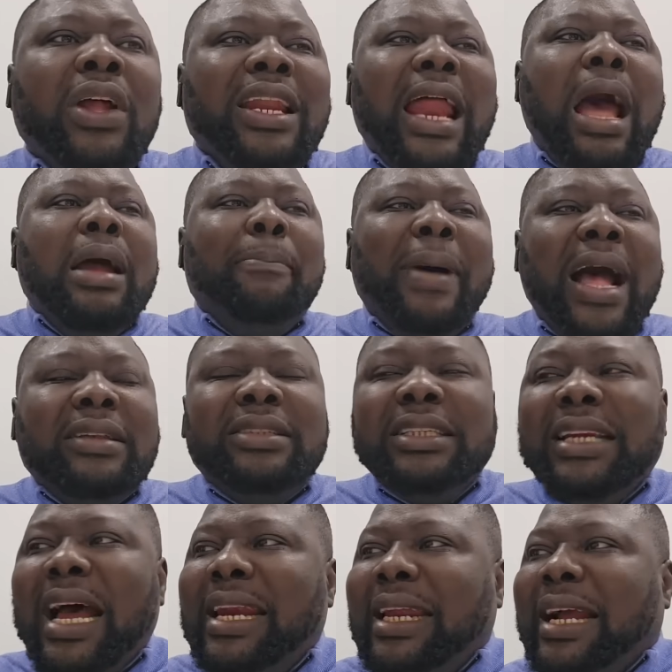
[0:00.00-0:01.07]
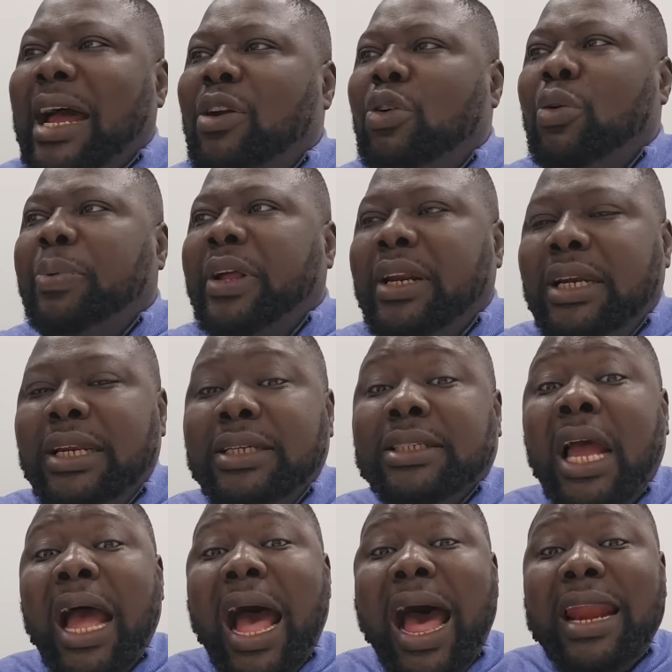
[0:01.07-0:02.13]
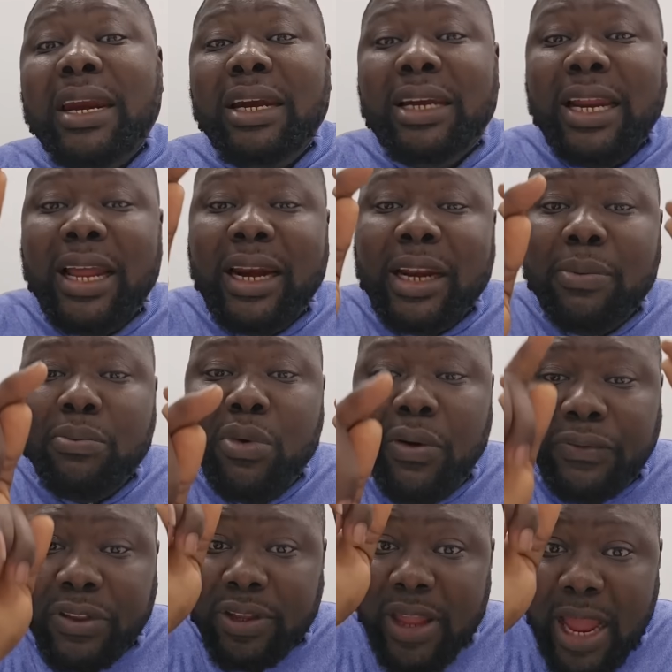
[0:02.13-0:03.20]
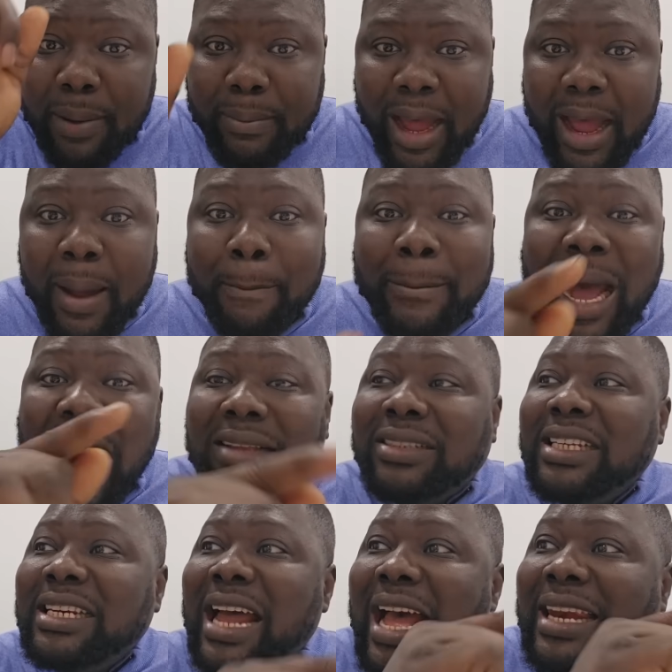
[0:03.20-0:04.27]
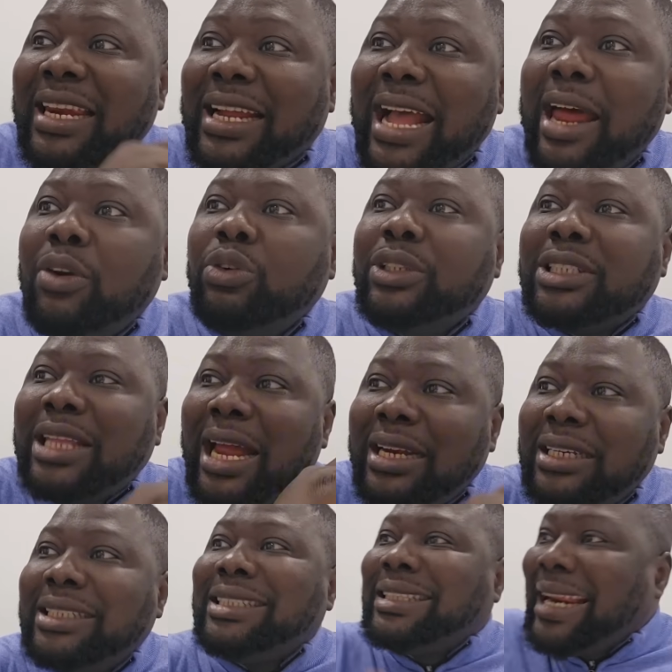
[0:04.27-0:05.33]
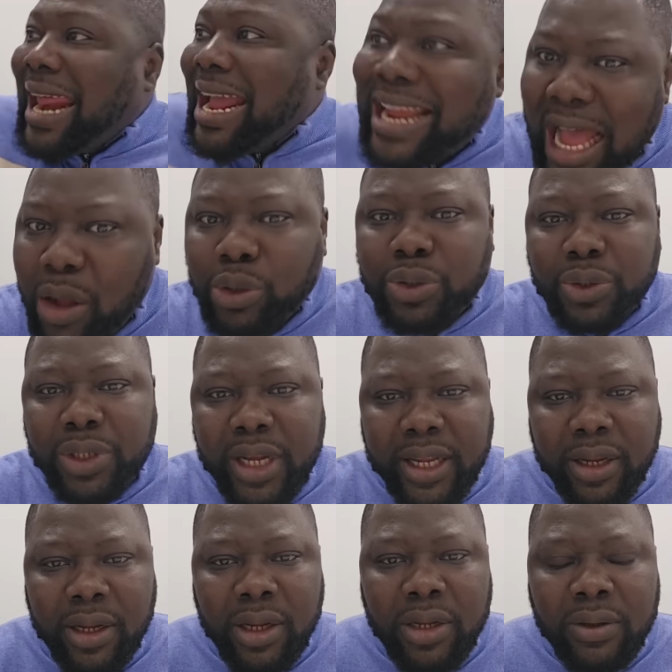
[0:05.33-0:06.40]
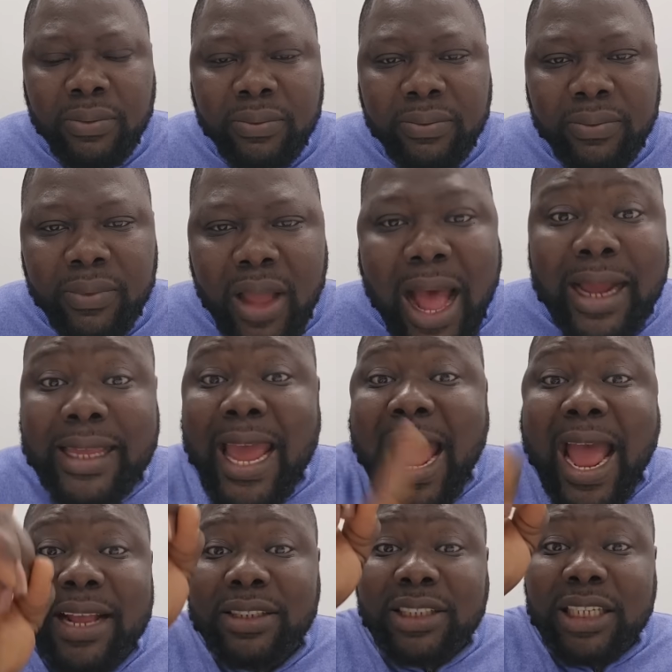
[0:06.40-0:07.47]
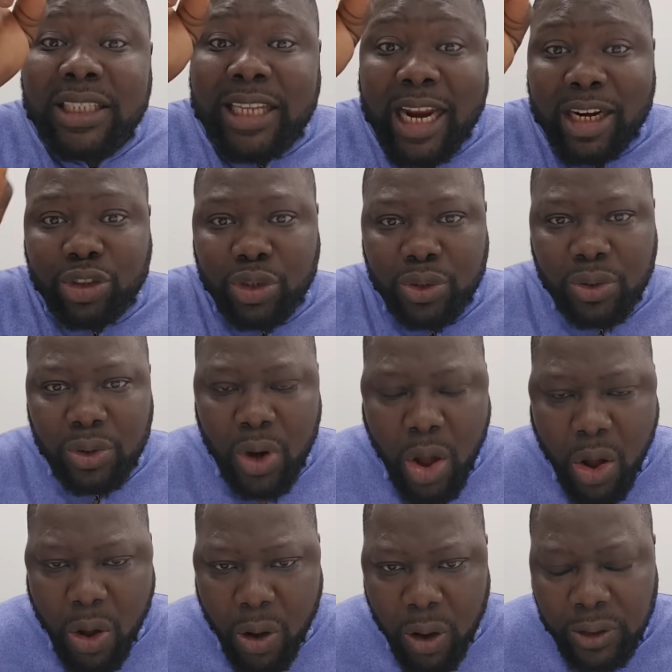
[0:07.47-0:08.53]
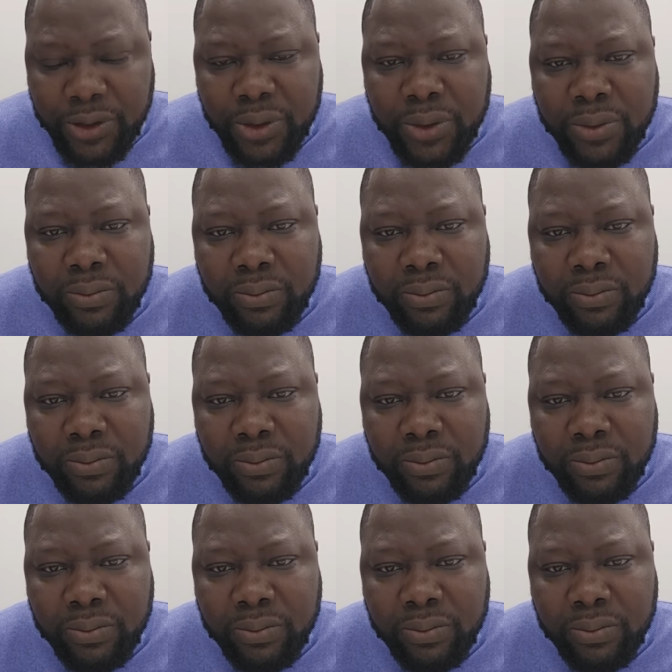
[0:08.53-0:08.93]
now Mazi Nnamdi Kanu will be released. And they removed Ekpa. Mazi Nnamdi Kanu is standing trial today against international laws.